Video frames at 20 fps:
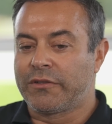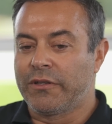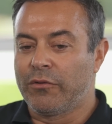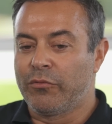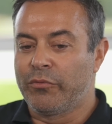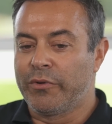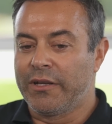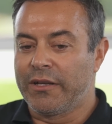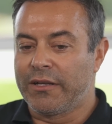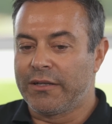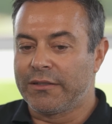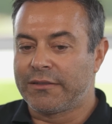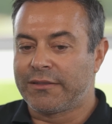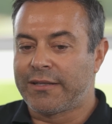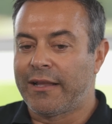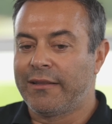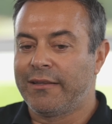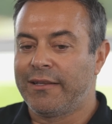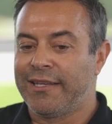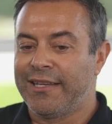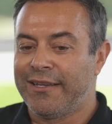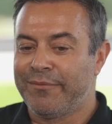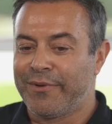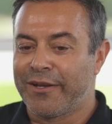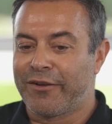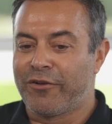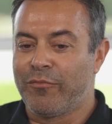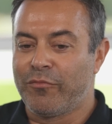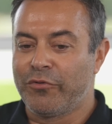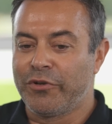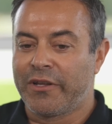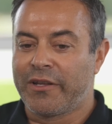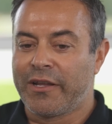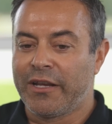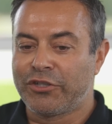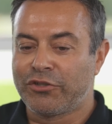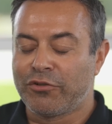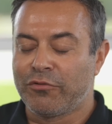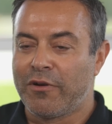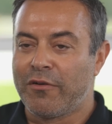we are sending him a
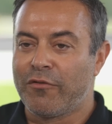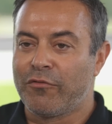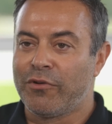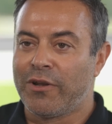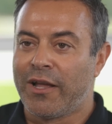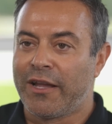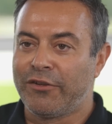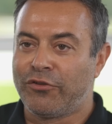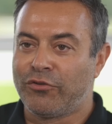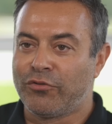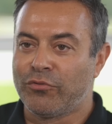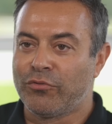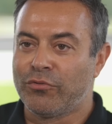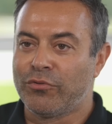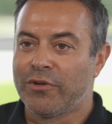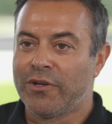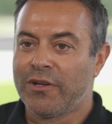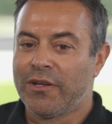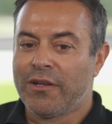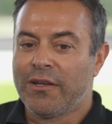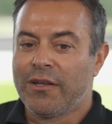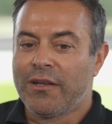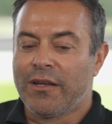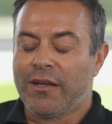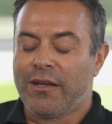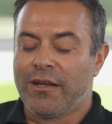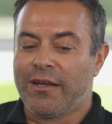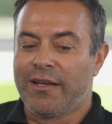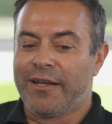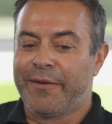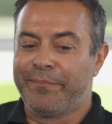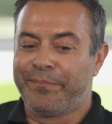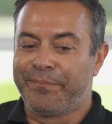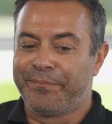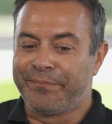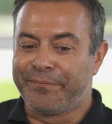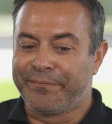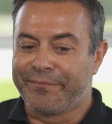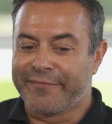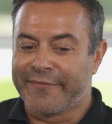communication. We would like to
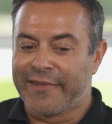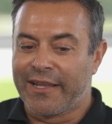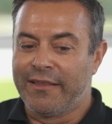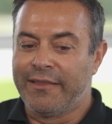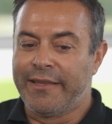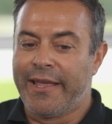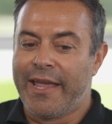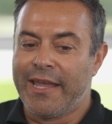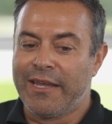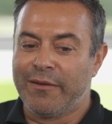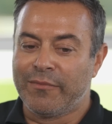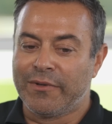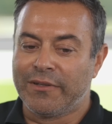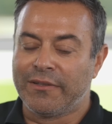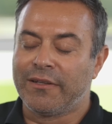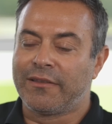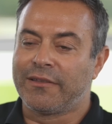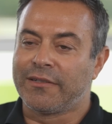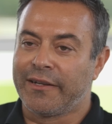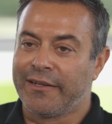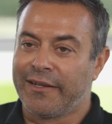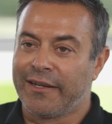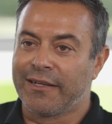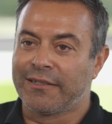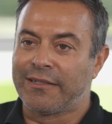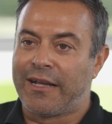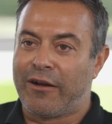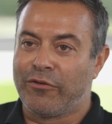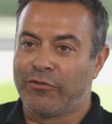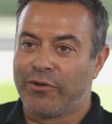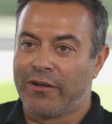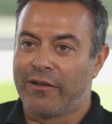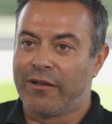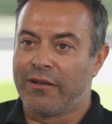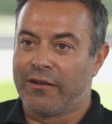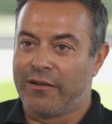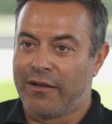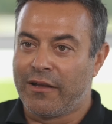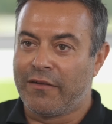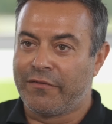name the training ground
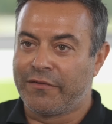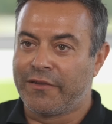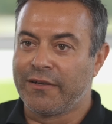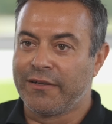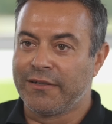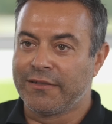after